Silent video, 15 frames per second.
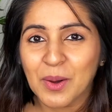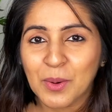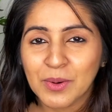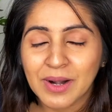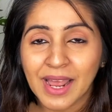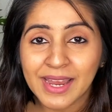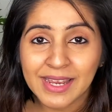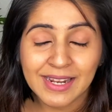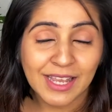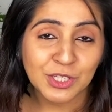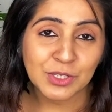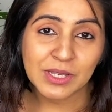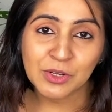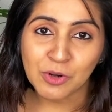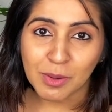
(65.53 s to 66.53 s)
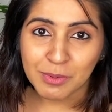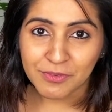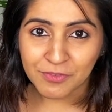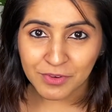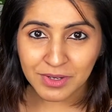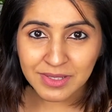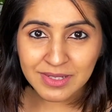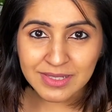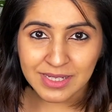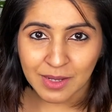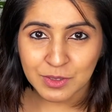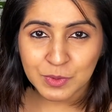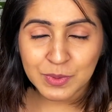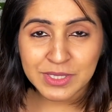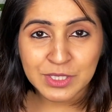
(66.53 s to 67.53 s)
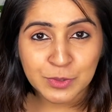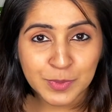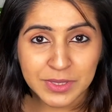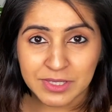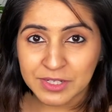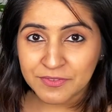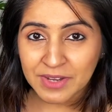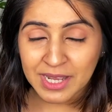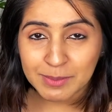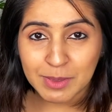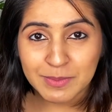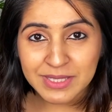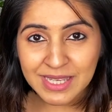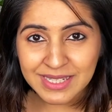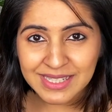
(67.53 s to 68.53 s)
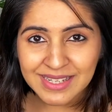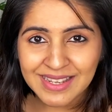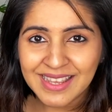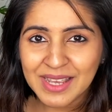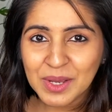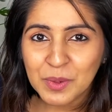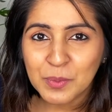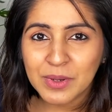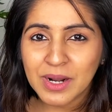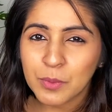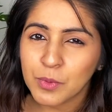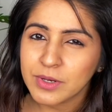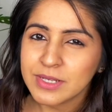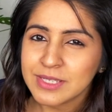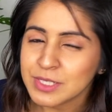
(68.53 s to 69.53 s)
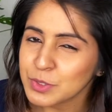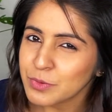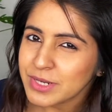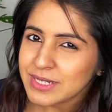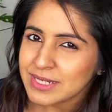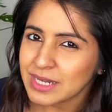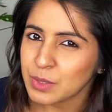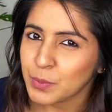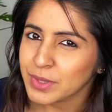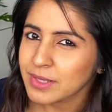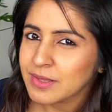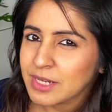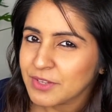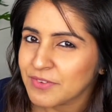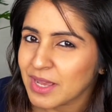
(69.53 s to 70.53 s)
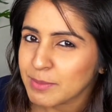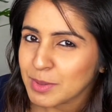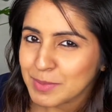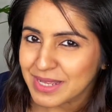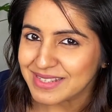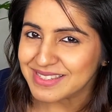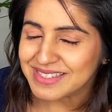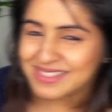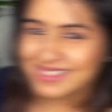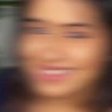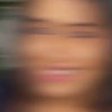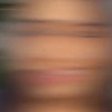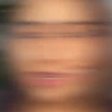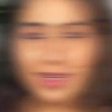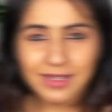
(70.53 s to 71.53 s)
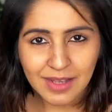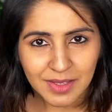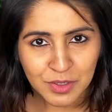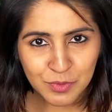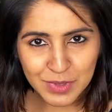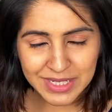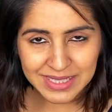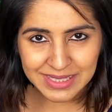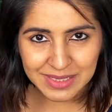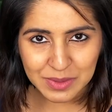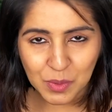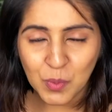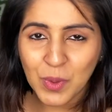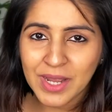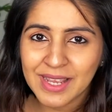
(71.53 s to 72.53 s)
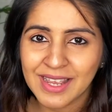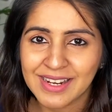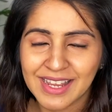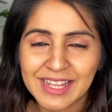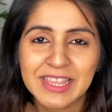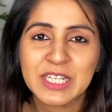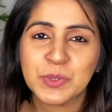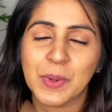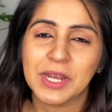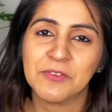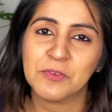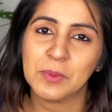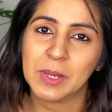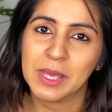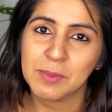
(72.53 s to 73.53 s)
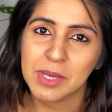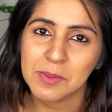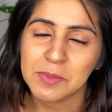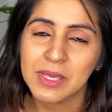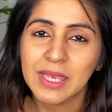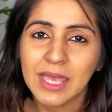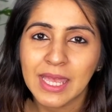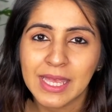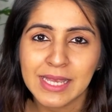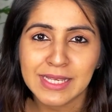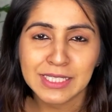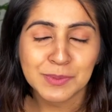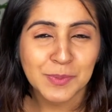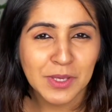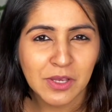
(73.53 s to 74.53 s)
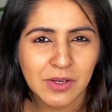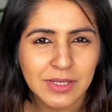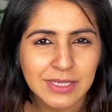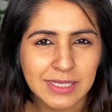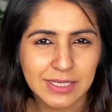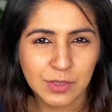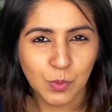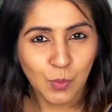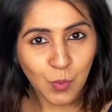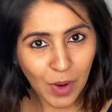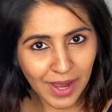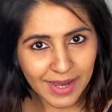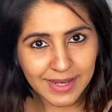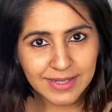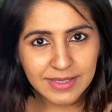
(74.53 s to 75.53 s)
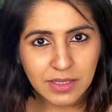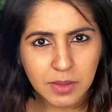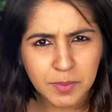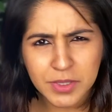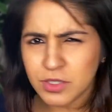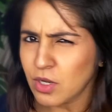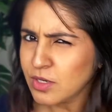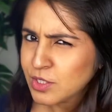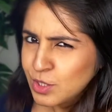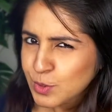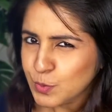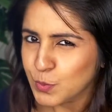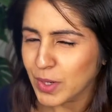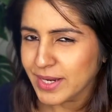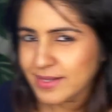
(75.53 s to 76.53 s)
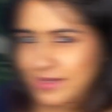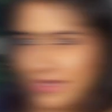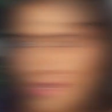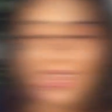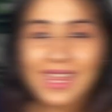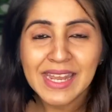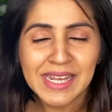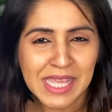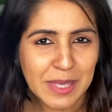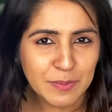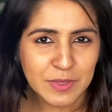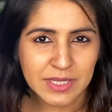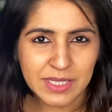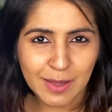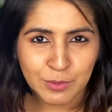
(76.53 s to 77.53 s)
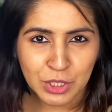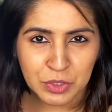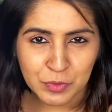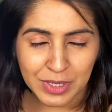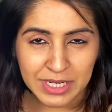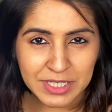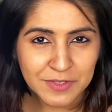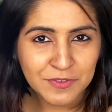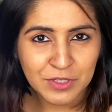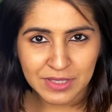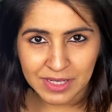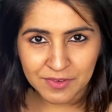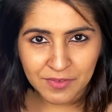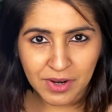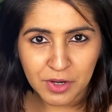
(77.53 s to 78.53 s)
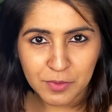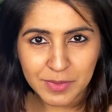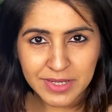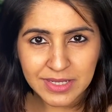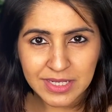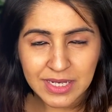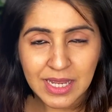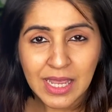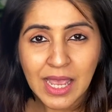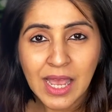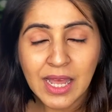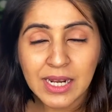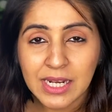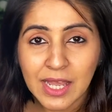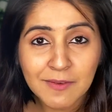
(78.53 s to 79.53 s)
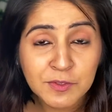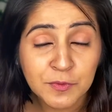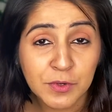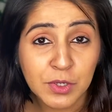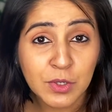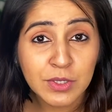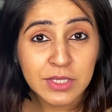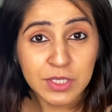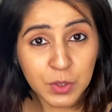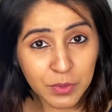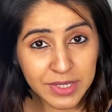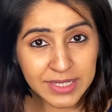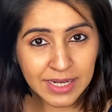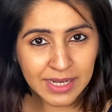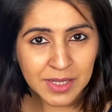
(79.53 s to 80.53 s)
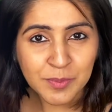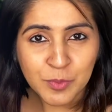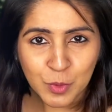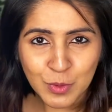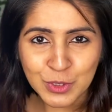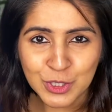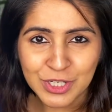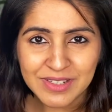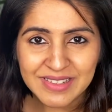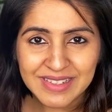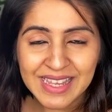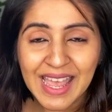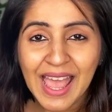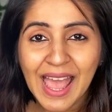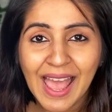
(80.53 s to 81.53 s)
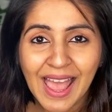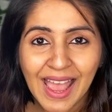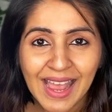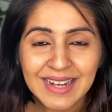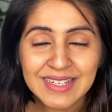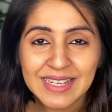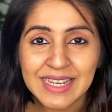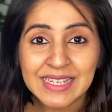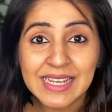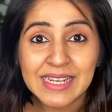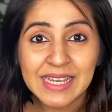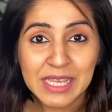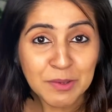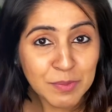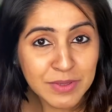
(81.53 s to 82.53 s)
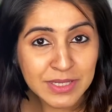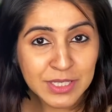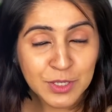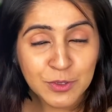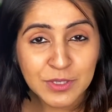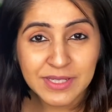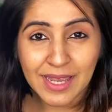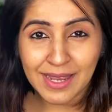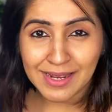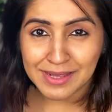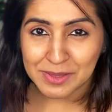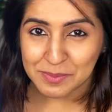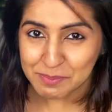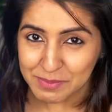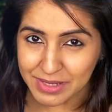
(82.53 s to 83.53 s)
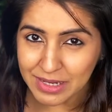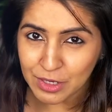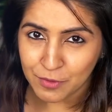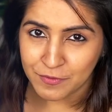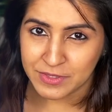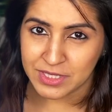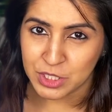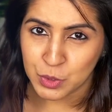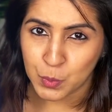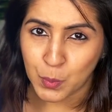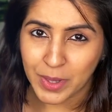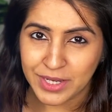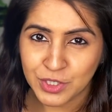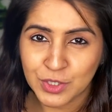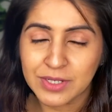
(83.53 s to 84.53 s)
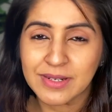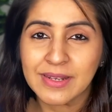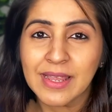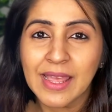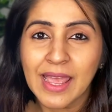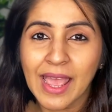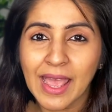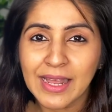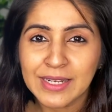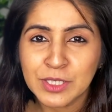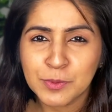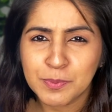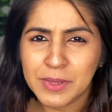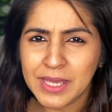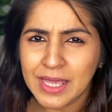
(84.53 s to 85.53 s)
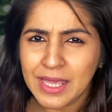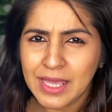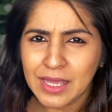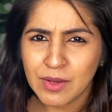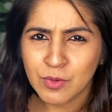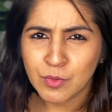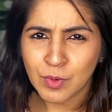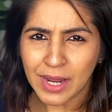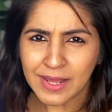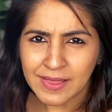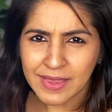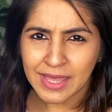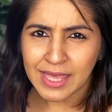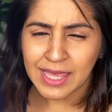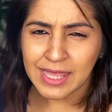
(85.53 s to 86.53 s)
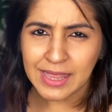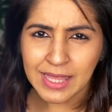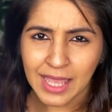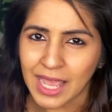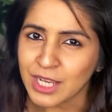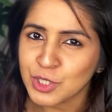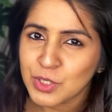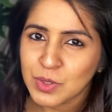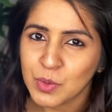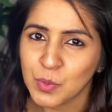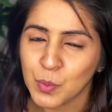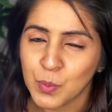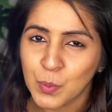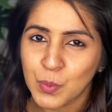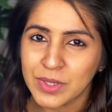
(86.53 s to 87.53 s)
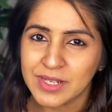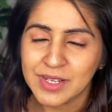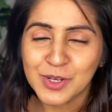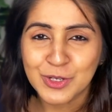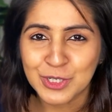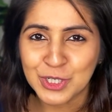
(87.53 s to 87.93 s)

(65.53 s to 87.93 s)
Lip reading: Or I can actually crop it further down to a Super 35mm setting where I want to storytell with a 35mm lens. Another reason why I like the 24mm is because it's wide but not too wide. It keeps the subject relative to the environment, allows for a good storytelling approach here, and it enables you to get in the middle of the situation, to be right there in the action within a good